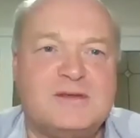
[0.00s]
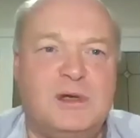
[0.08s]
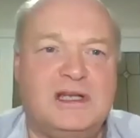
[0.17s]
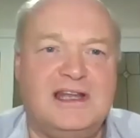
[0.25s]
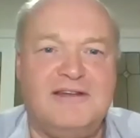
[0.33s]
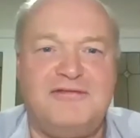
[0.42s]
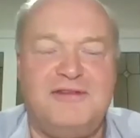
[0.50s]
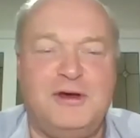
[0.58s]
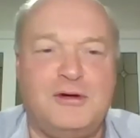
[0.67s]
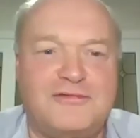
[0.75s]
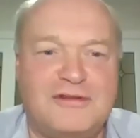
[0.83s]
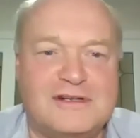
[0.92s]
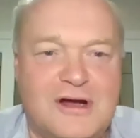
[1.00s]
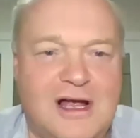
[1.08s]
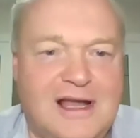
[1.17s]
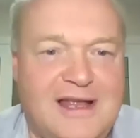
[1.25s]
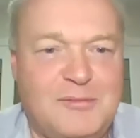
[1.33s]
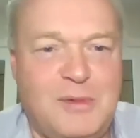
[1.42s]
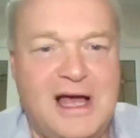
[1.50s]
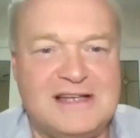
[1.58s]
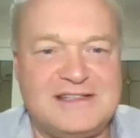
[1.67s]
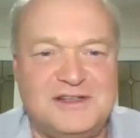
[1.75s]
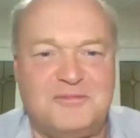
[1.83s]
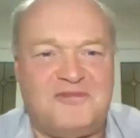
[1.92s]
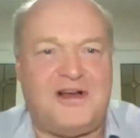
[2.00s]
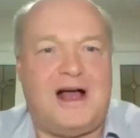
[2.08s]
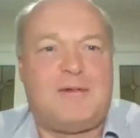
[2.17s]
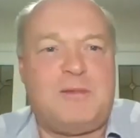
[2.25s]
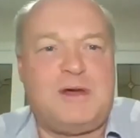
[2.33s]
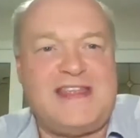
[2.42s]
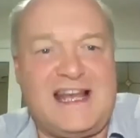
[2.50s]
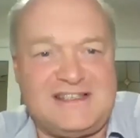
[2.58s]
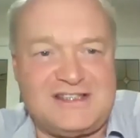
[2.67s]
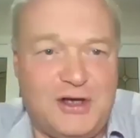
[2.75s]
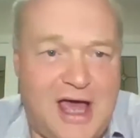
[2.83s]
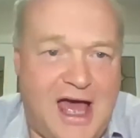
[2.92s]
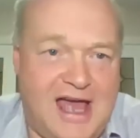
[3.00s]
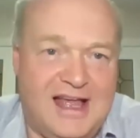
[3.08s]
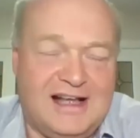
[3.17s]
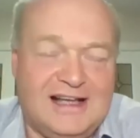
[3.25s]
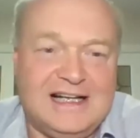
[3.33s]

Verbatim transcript: is a bit left field for a dryland pasture farmer, but that's okay.